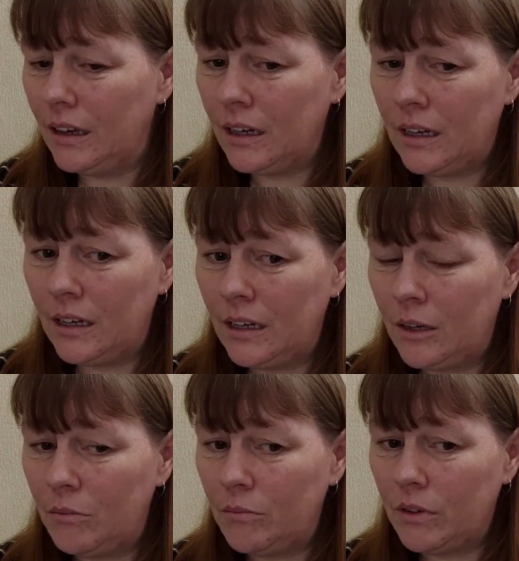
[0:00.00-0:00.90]

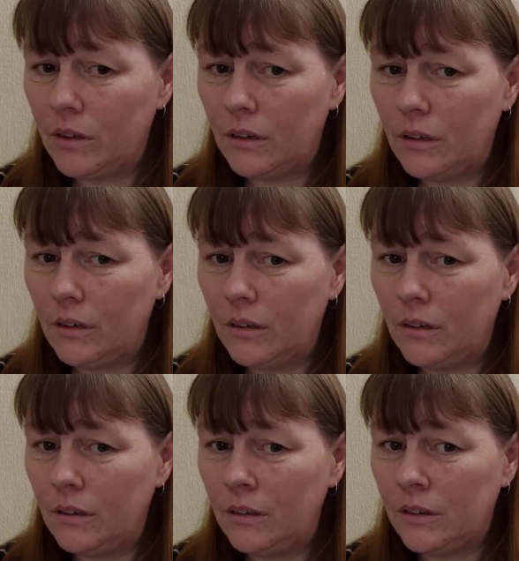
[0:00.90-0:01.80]

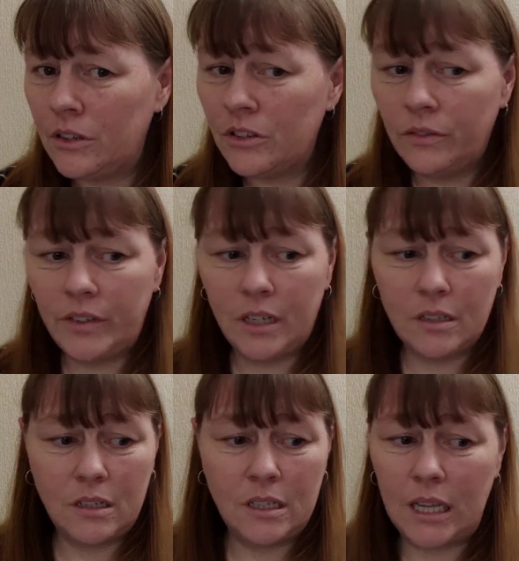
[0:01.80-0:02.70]
There's nothing
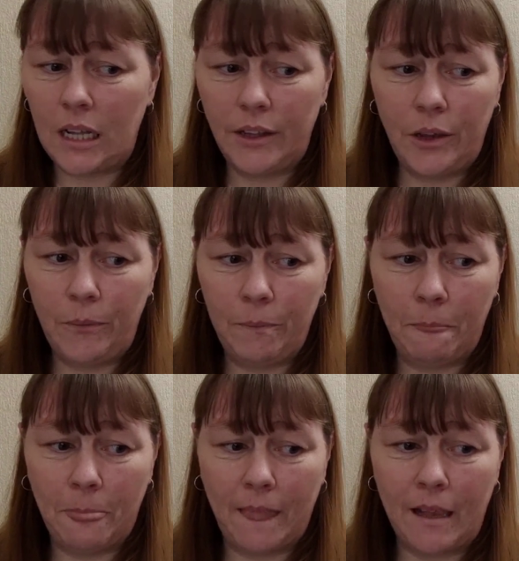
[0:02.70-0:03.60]
else to tell you,
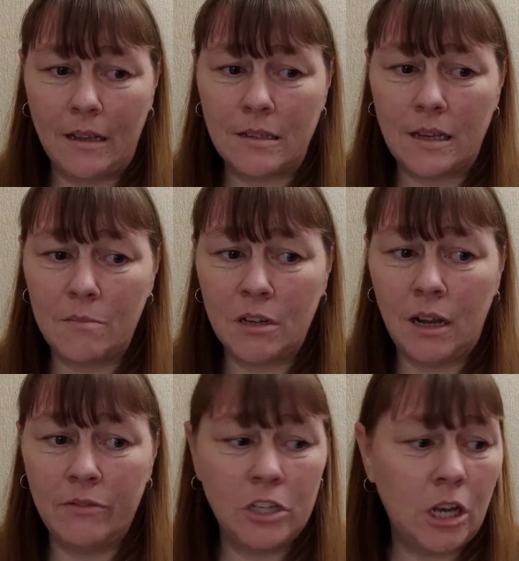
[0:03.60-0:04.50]
except
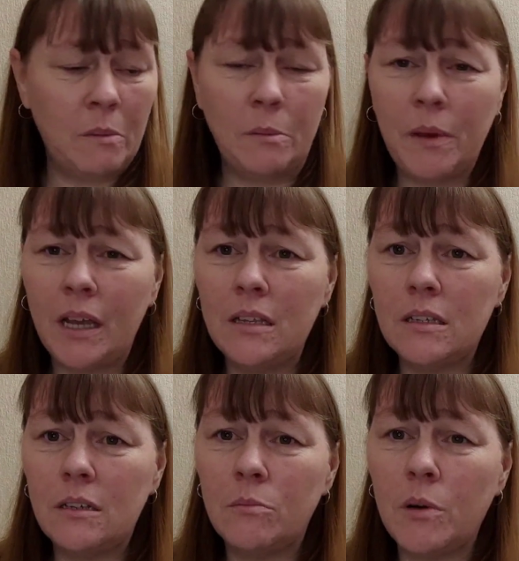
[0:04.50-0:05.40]
I'll have a diamond
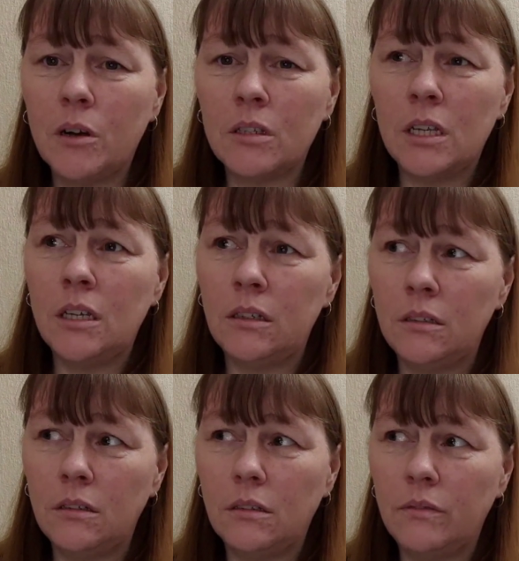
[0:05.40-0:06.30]
painting
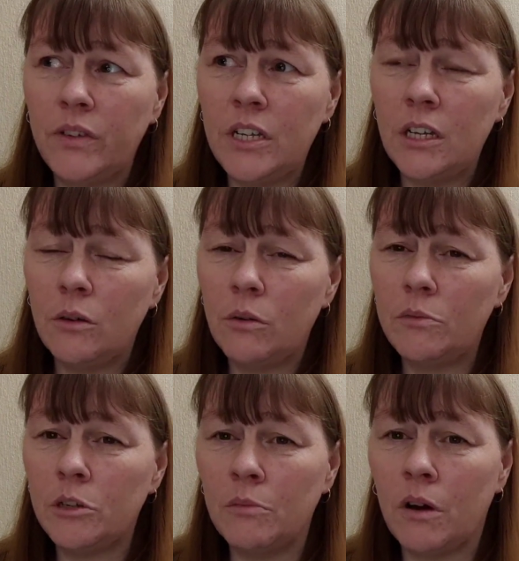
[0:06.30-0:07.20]
unboxing video
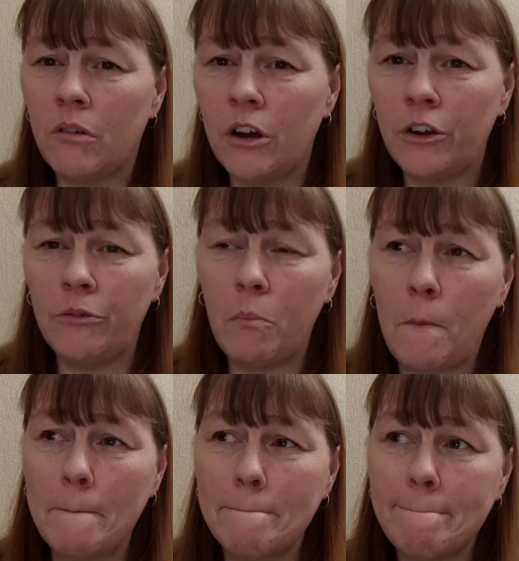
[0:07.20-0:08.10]
up tomorrow.
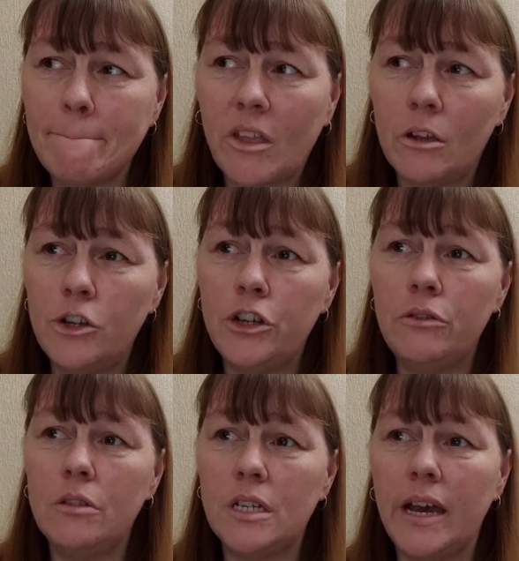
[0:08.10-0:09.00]

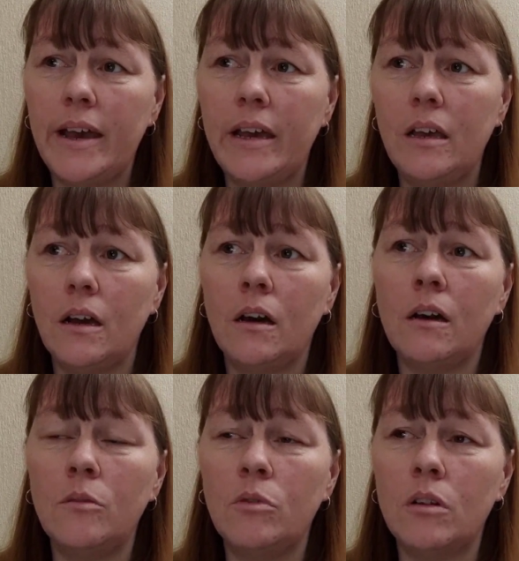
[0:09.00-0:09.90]
Tuesday
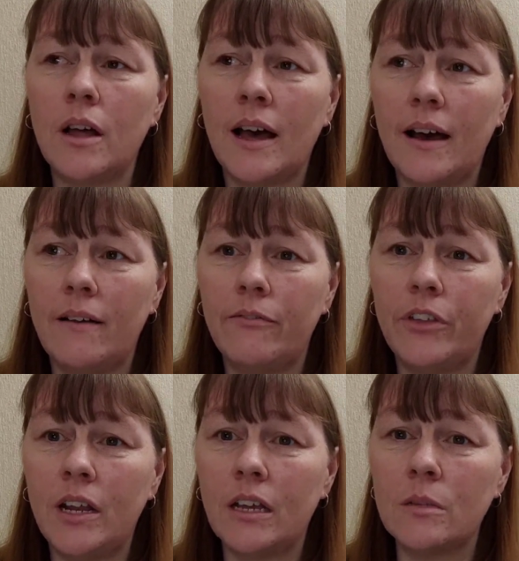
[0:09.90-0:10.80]
I will have
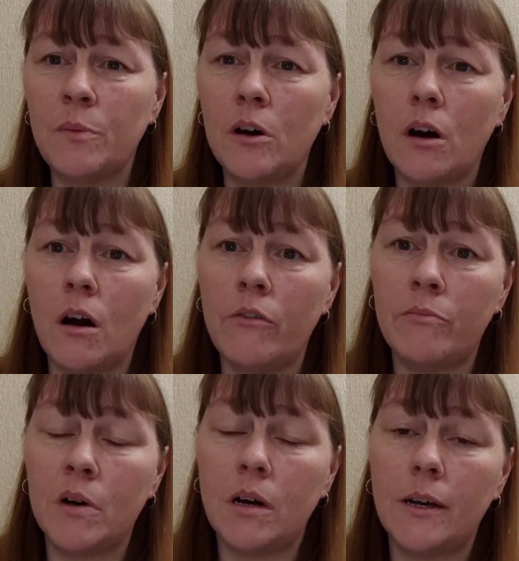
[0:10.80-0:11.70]
the next part
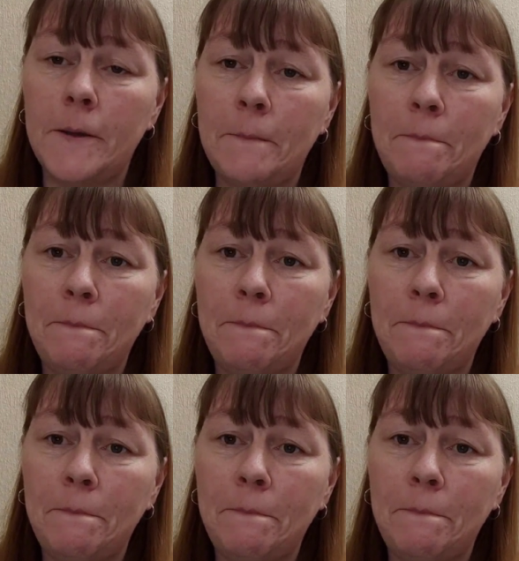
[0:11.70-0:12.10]
of my